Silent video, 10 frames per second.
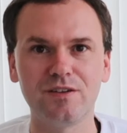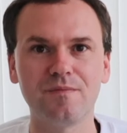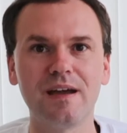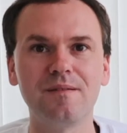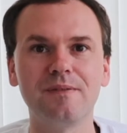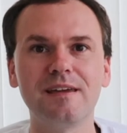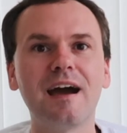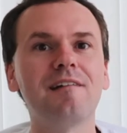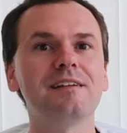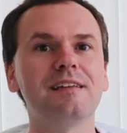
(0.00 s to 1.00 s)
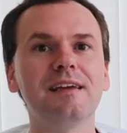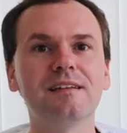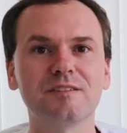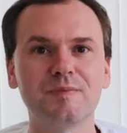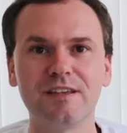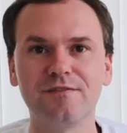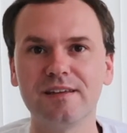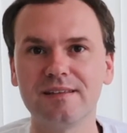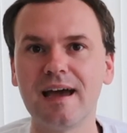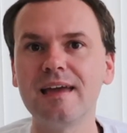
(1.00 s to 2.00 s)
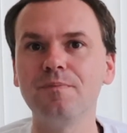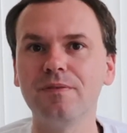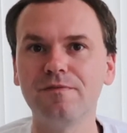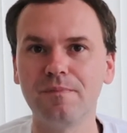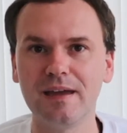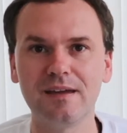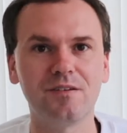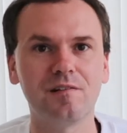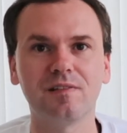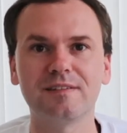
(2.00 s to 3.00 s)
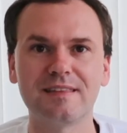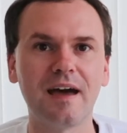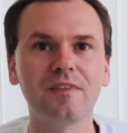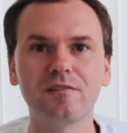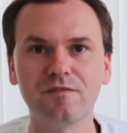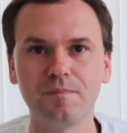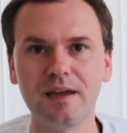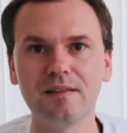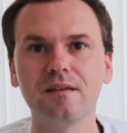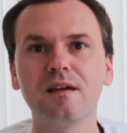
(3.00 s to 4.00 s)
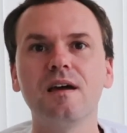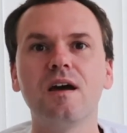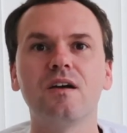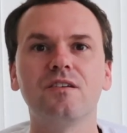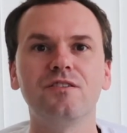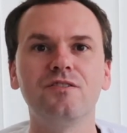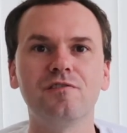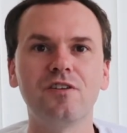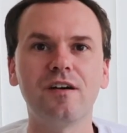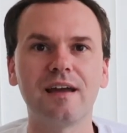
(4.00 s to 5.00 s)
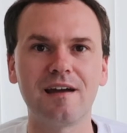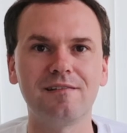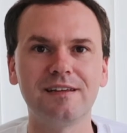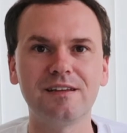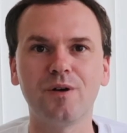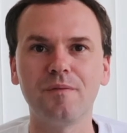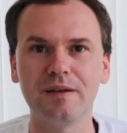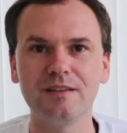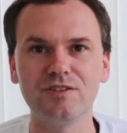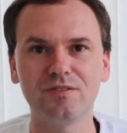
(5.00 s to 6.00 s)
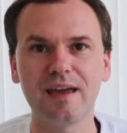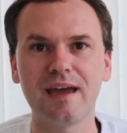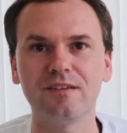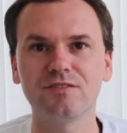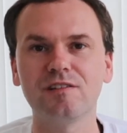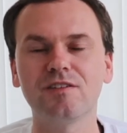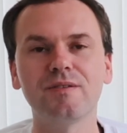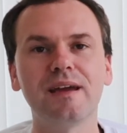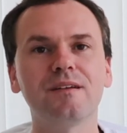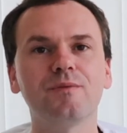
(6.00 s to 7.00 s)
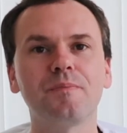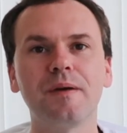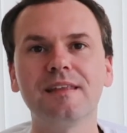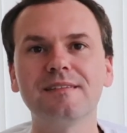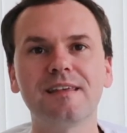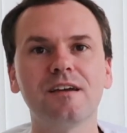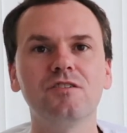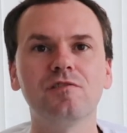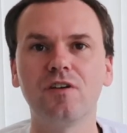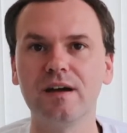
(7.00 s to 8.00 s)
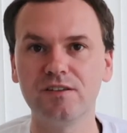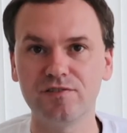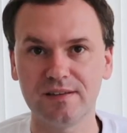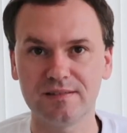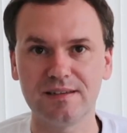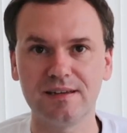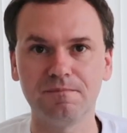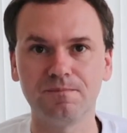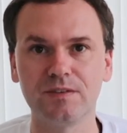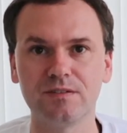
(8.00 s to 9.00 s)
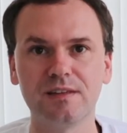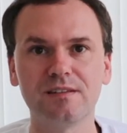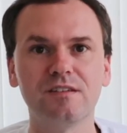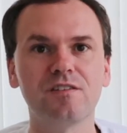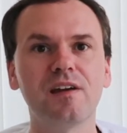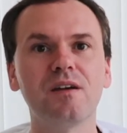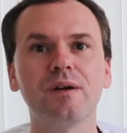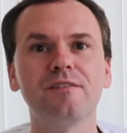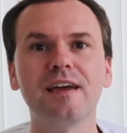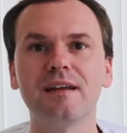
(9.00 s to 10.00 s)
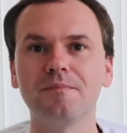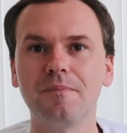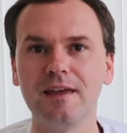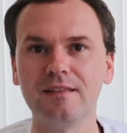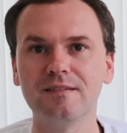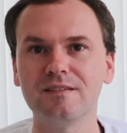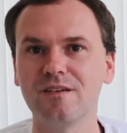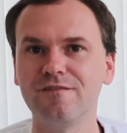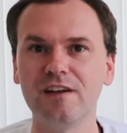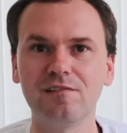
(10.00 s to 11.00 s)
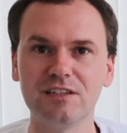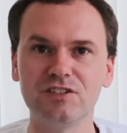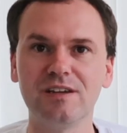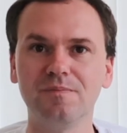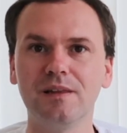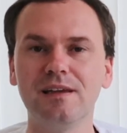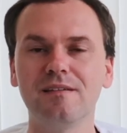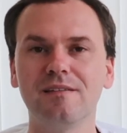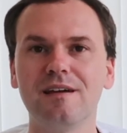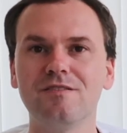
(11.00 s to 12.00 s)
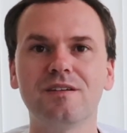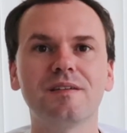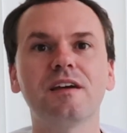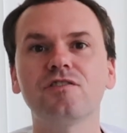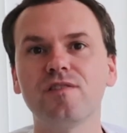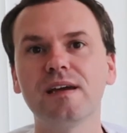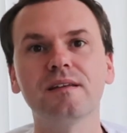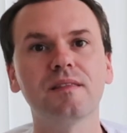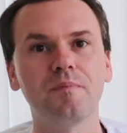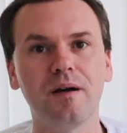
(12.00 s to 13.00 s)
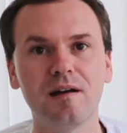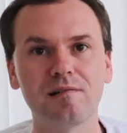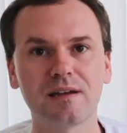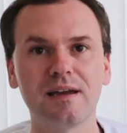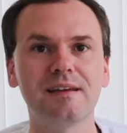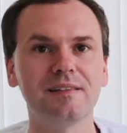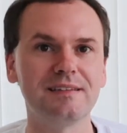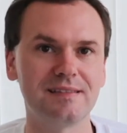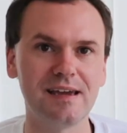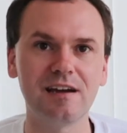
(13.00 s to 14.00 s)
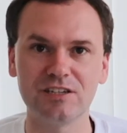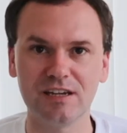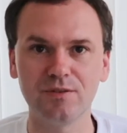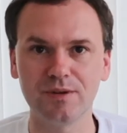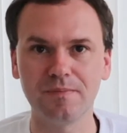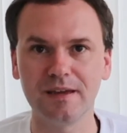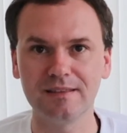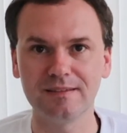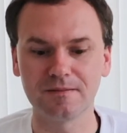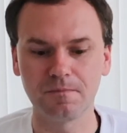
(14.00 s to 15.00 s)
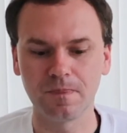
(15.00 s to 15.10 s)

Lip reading: you might be guaranteed a specific type of pin or standard of pin, you're not guaranteed what pins you'll get. So you're going to end up with pins that you're not interested in. So this is a great way of getting pins fairly cheaply that you can then trade in the park, and at least they are genuine pins.